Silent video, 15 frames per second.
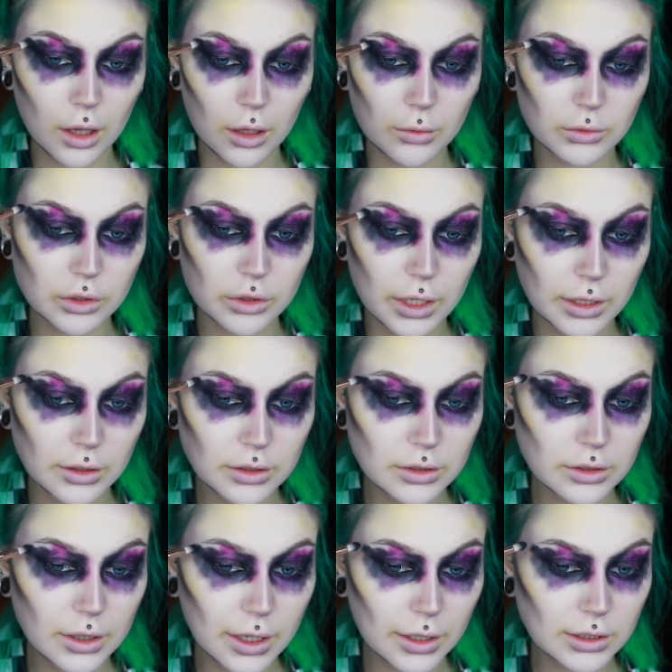I'm trying
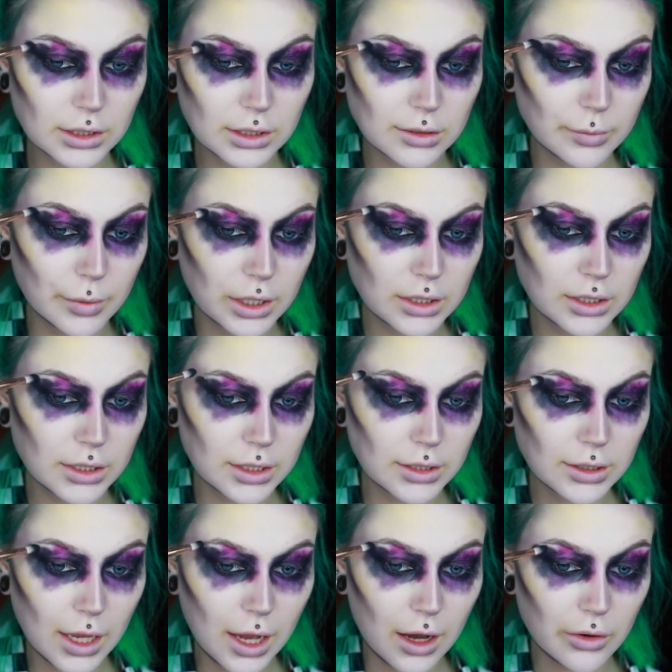to like smudge
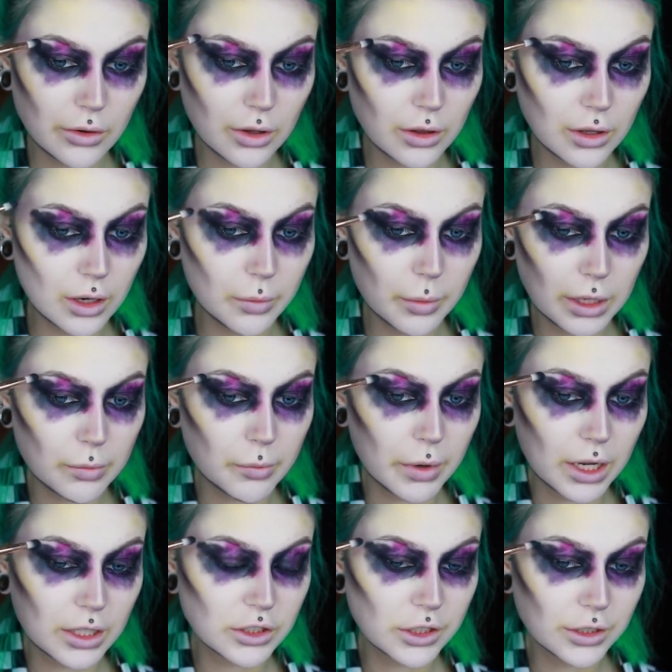this out a little bit
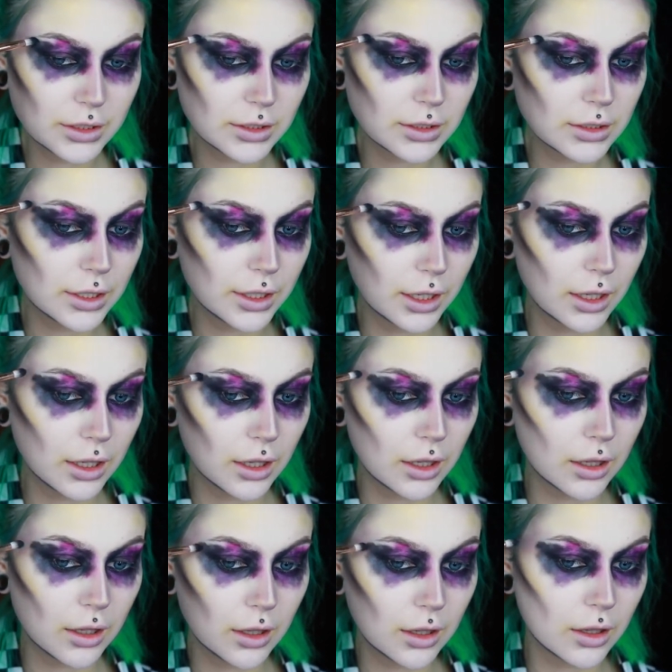by just
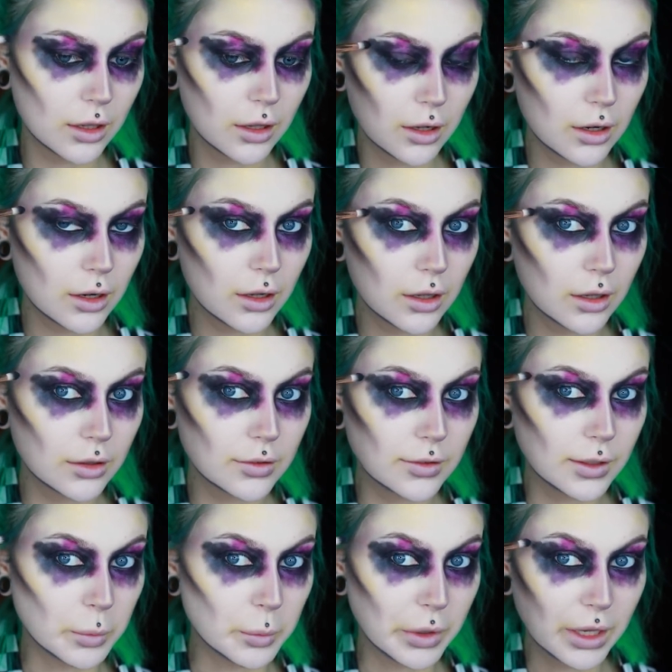
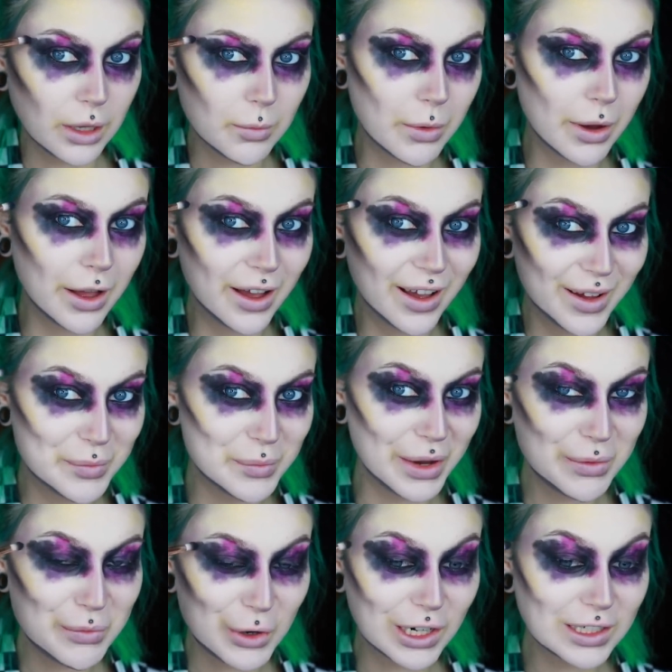dipping
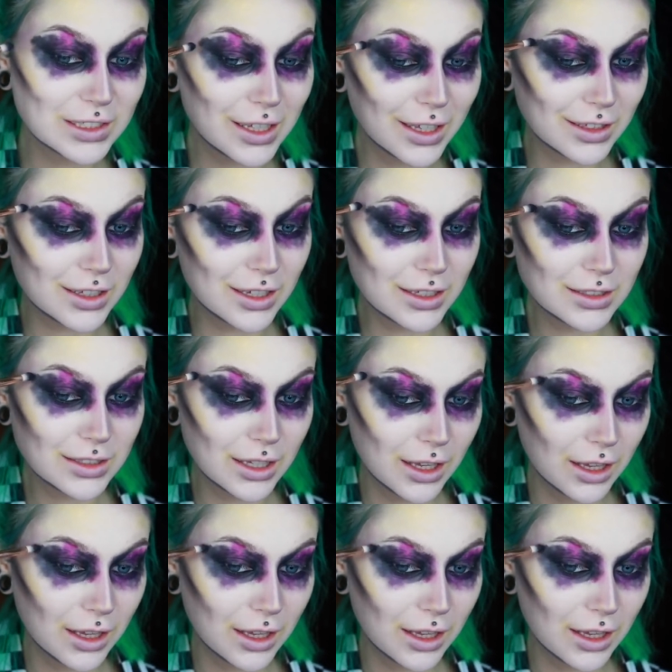my brush like this.